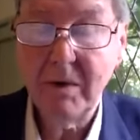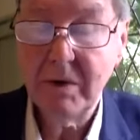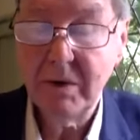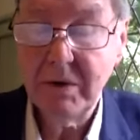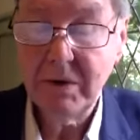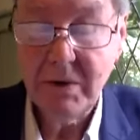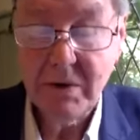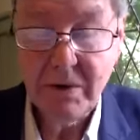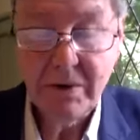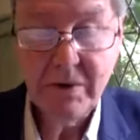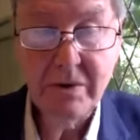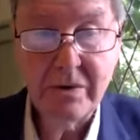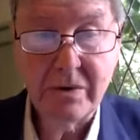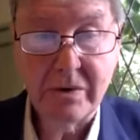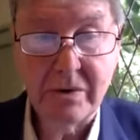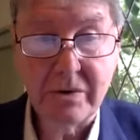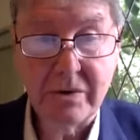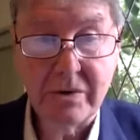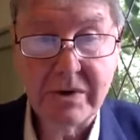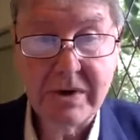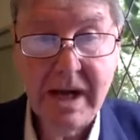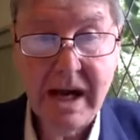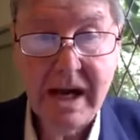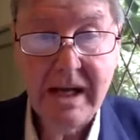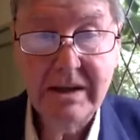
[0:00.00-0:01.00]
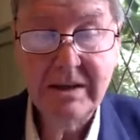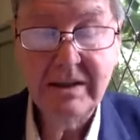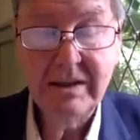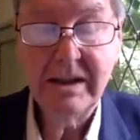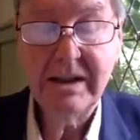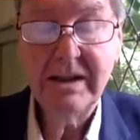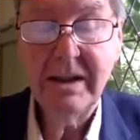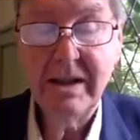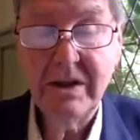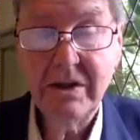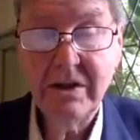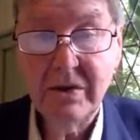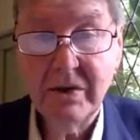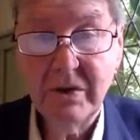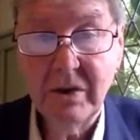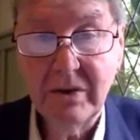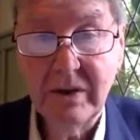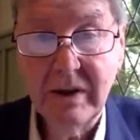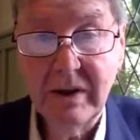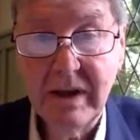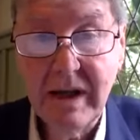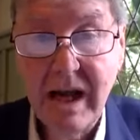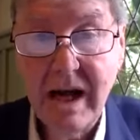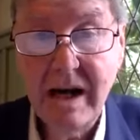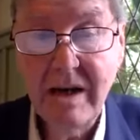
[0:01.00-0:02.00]
use unconditional
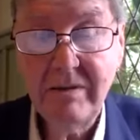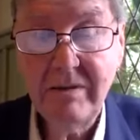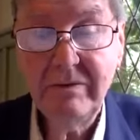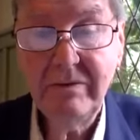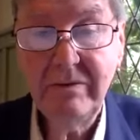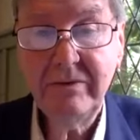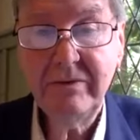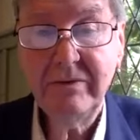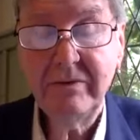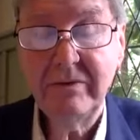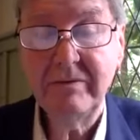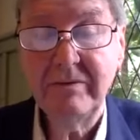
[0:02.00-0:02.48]
love